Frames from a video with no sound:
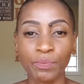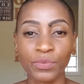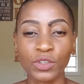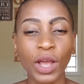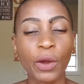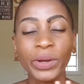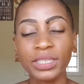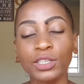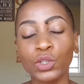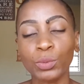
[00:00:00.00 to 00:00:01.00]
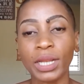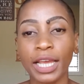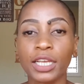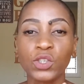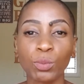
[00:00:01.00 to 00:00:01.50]
So I wanted it to be
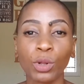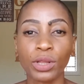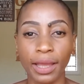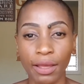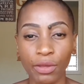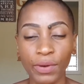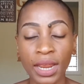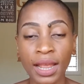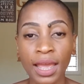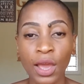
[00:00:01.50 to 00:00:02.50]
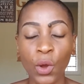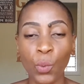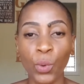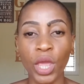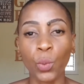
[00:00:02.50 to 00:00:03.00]
like a small gathering
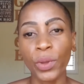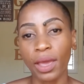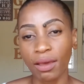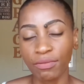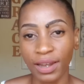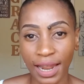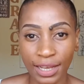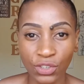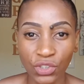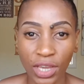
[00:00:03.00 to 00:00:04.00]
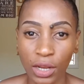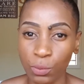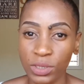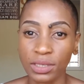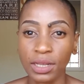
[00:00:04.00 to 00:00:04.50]
where we have lunch and
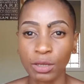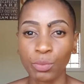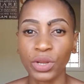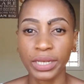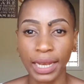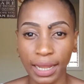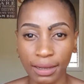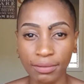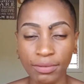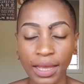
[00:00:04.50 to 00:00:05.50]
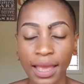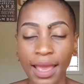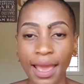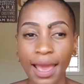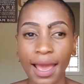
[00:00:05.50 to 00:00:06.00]
we celebrate love.
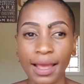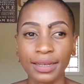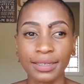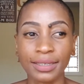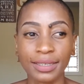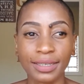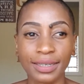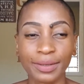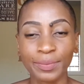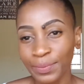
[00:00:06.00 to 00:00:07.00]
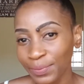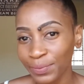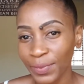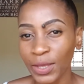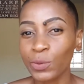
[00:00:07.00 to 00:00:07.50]
And
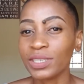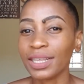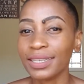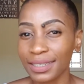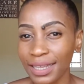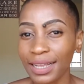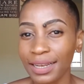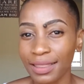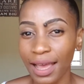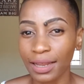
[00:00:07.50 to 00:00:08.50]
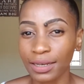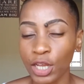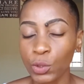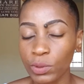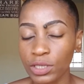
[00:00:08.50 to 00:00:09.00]
it was exactly that.
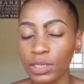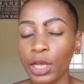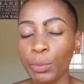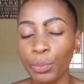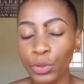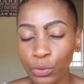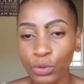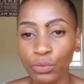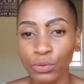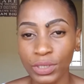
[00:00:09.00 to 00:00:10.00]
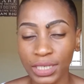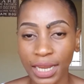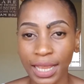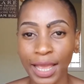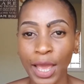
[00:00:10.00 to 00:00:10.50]
It was a beautiful
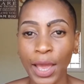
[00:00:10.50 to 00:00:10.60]
day.